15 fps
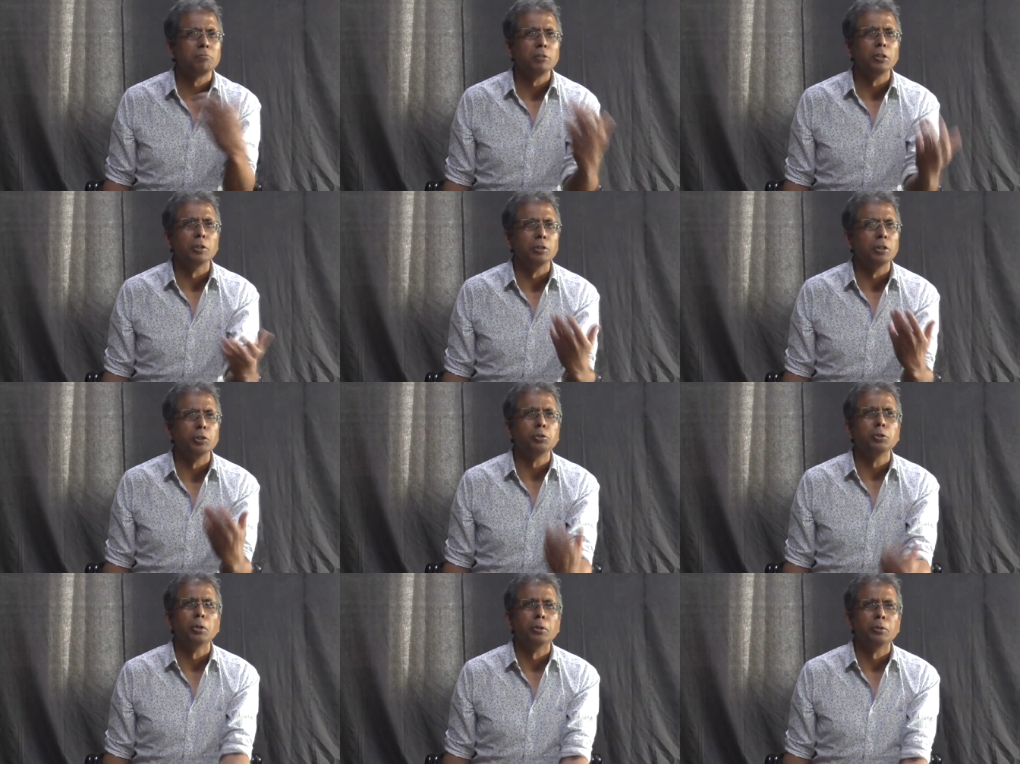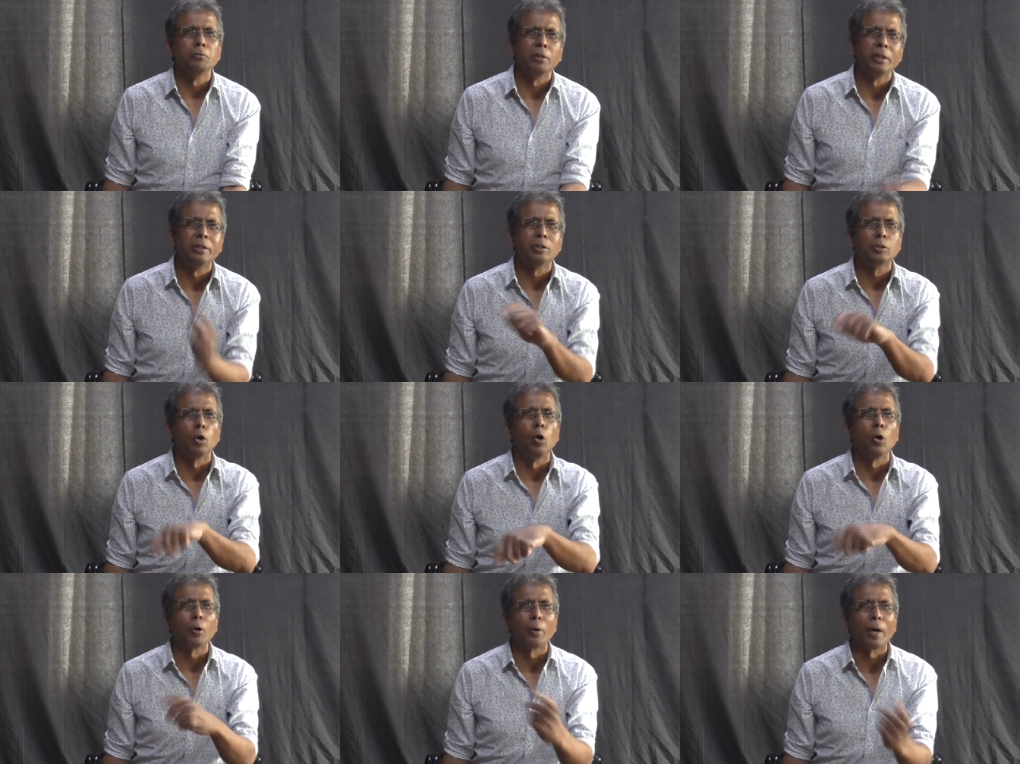you know issue out of whether it's
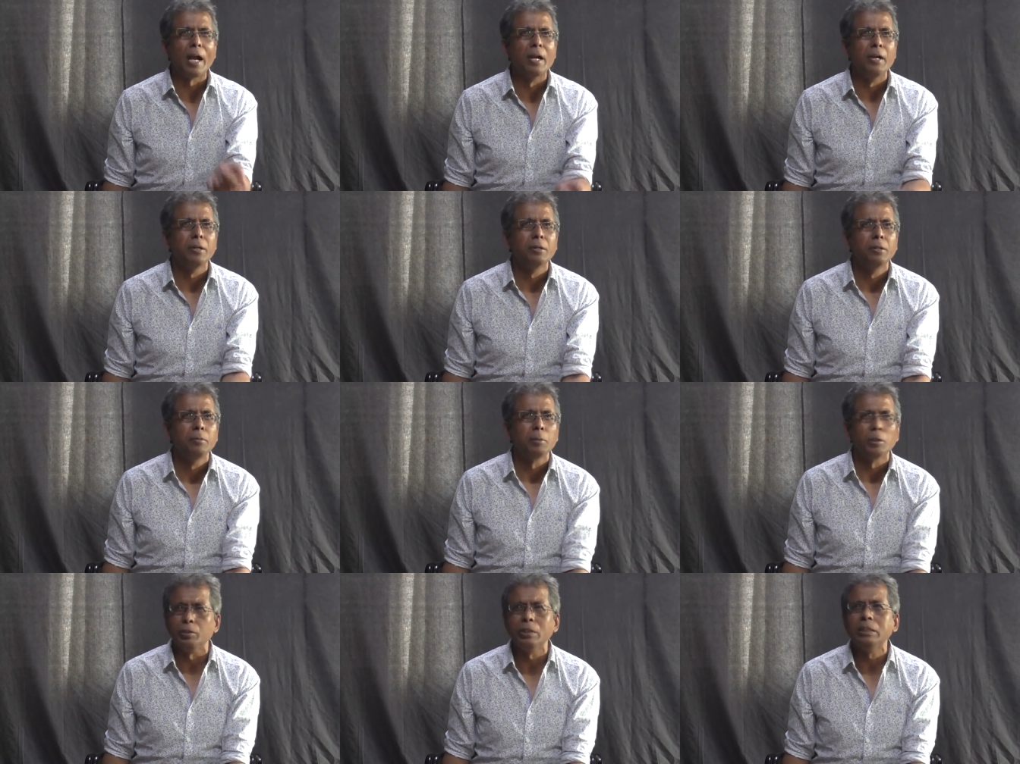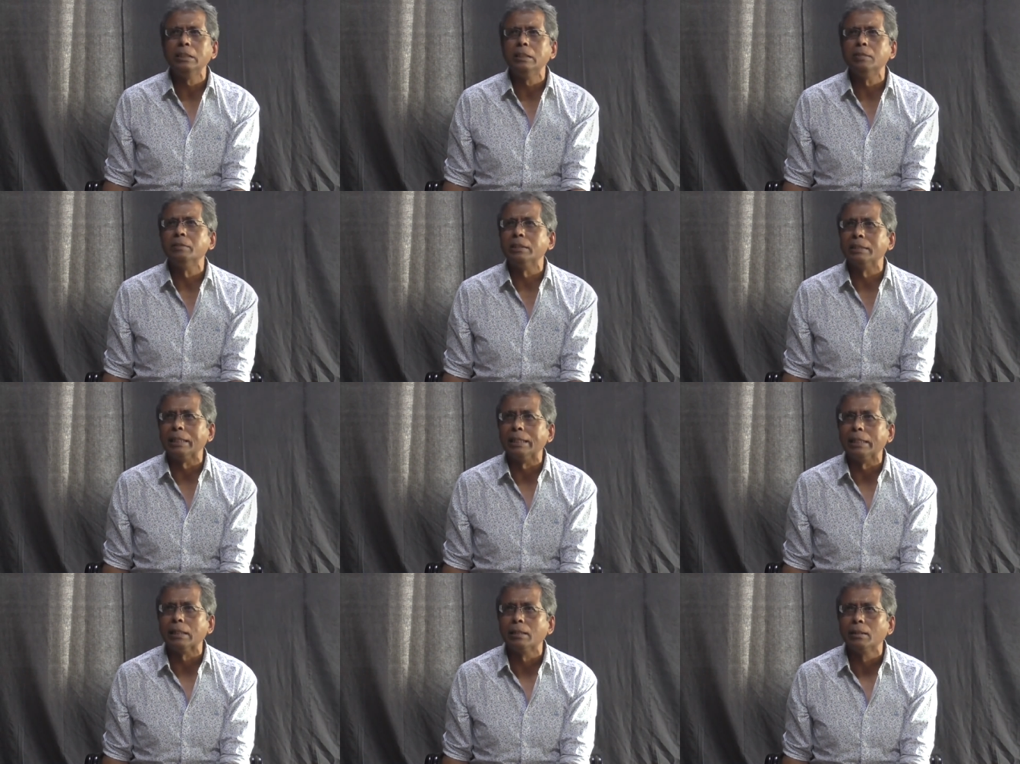or or and because he didn't give it a
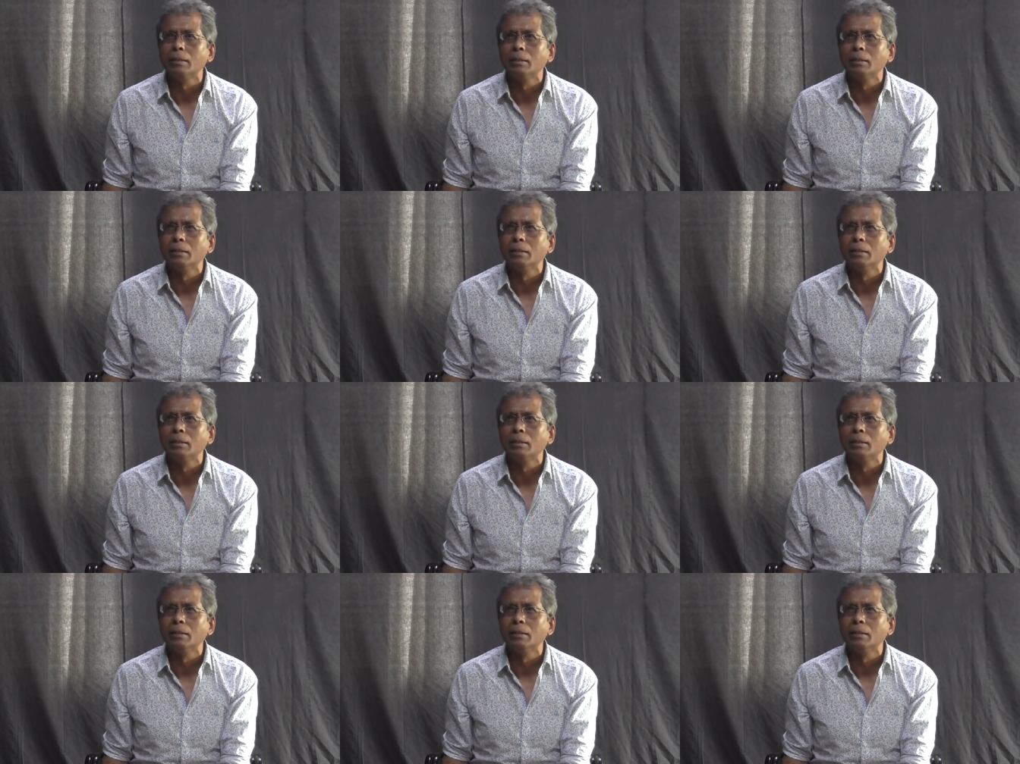title.